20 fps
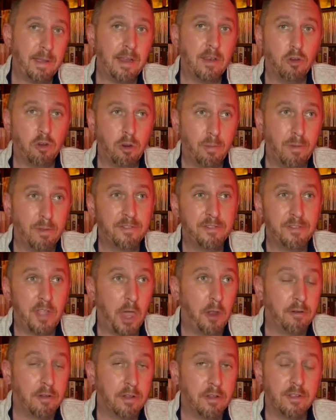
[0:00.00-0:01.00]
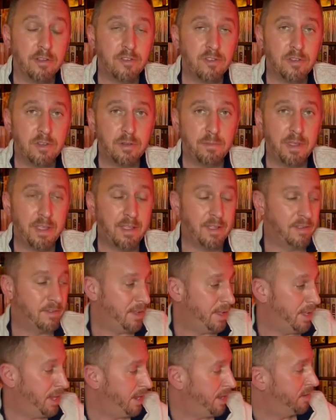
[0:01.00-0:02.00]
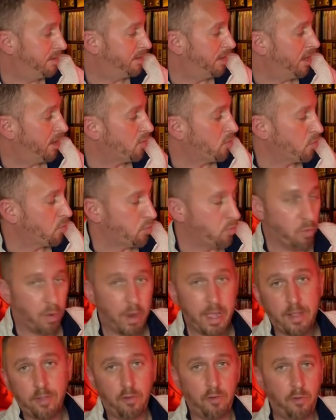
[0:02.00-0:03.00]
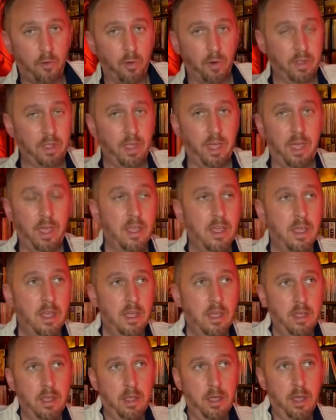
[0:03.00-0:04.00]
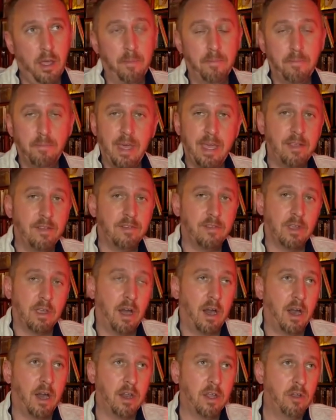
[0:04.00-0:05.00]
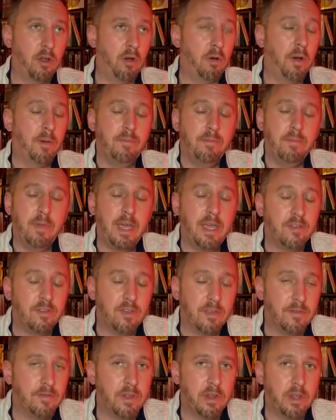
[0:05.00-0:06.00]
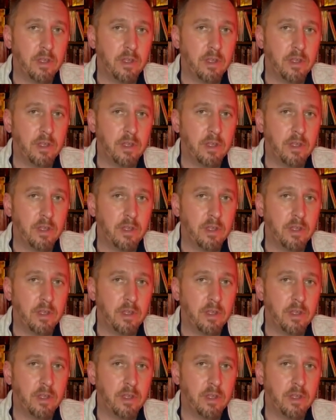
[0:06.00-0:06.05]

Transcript: standard edition because it is a great 4K, amazing audio, amazing video.